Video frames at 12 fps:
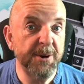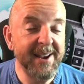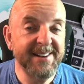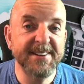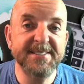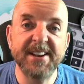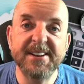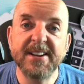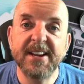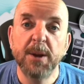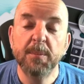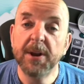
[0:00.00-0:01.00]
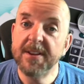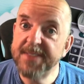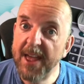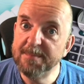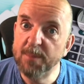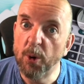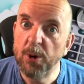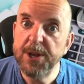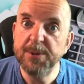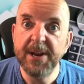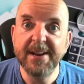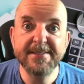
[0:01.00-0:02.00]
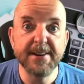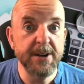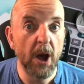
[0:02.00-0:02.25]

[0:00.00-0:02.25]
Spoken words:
great, doesn't it? But is there more you need to